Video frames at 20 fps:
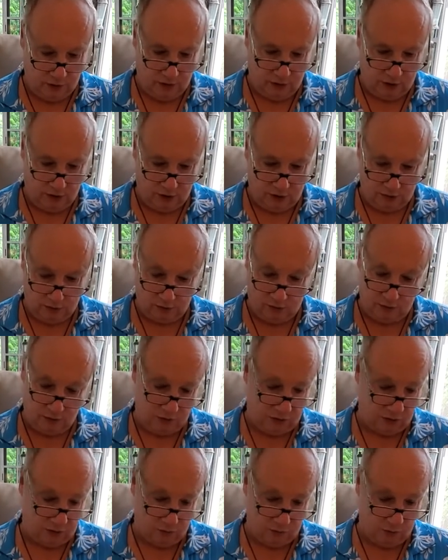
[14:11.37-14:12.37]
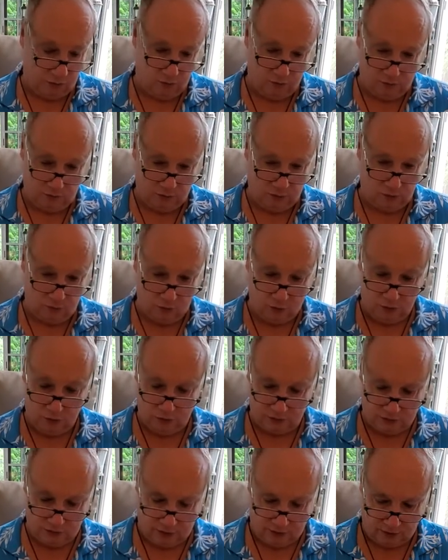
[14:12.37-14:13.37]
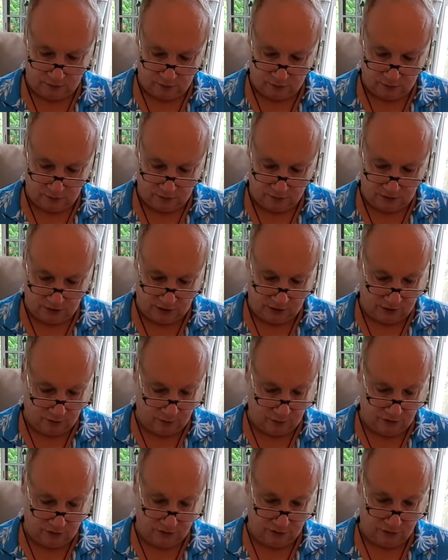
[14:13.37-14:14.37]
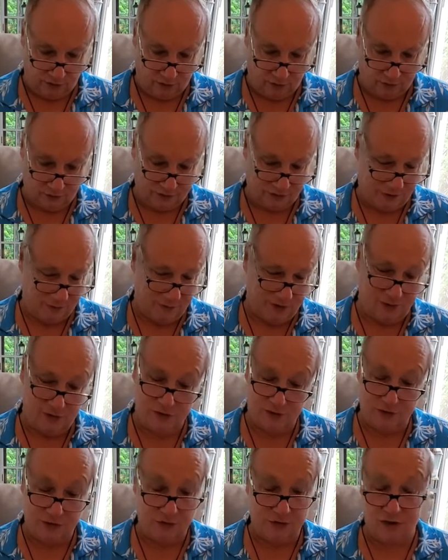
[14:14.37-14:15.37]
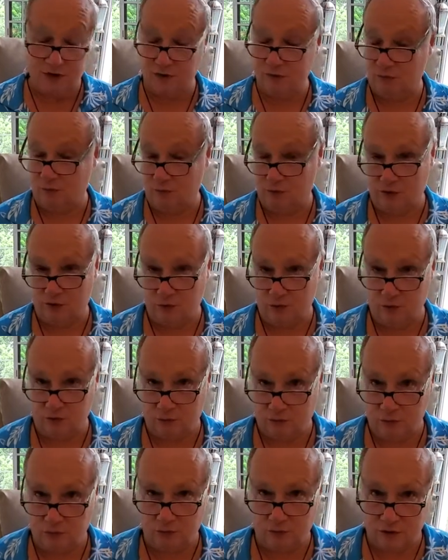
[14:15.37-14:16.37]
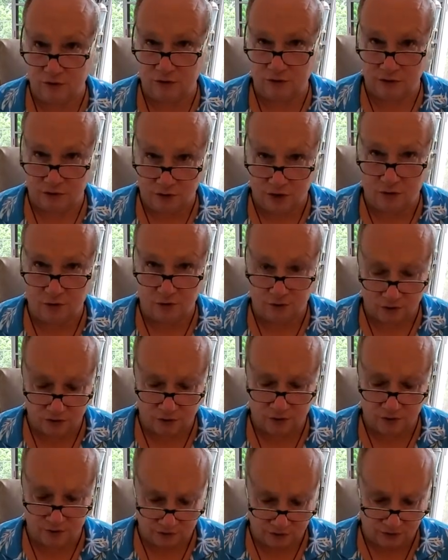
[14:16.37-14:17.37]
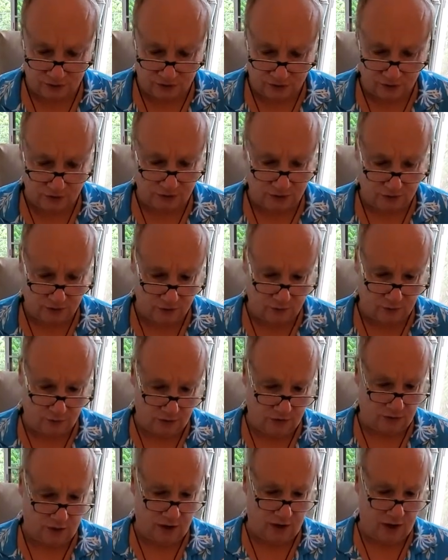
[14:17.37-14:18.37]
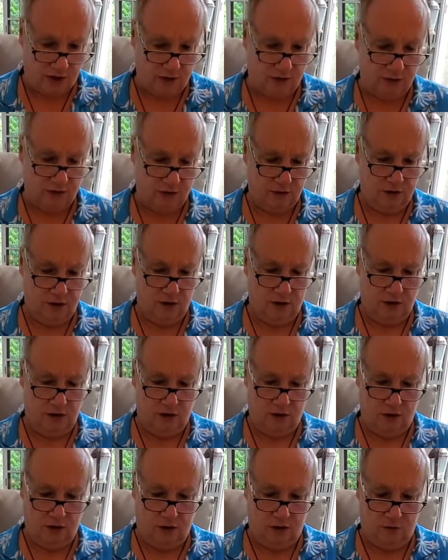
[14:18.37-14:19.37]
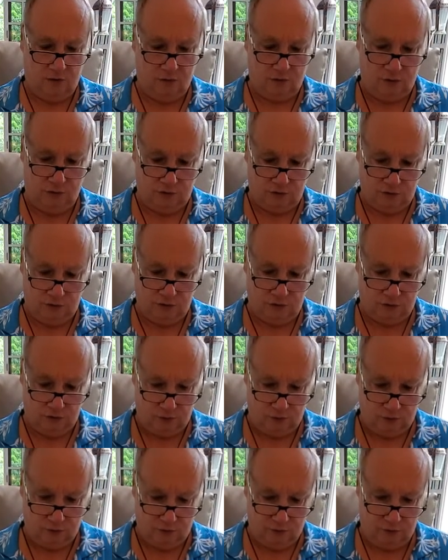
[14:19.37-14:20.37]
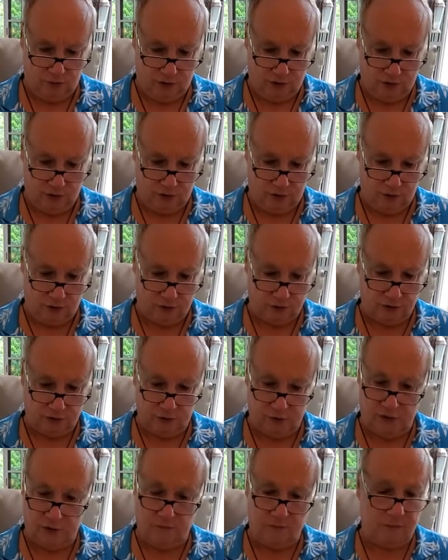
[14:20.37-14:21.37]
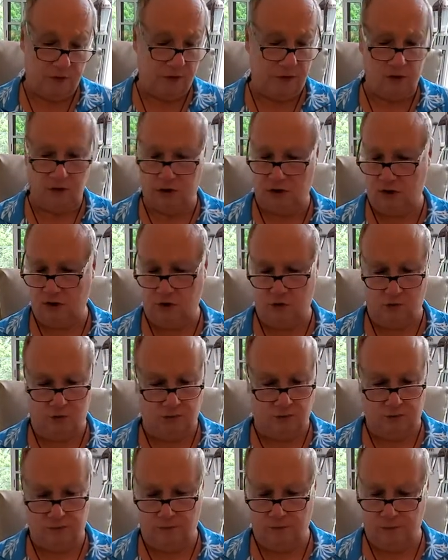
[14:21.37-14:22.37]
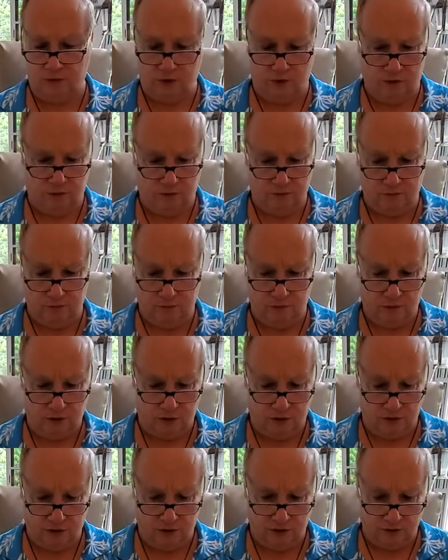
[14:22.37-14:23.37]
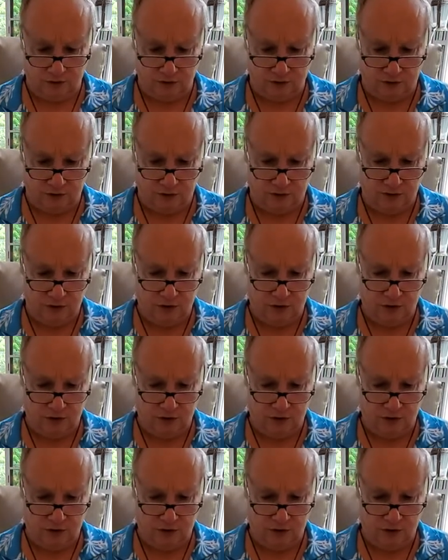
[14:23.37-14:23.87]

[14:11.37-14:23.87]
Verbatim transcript: and I think you're moving towards that with the King of Pentacles. I mean, this could even be we move in together energy. It could be that uh, with the two of Pentacles. It'd be a very equal uh, uh energy.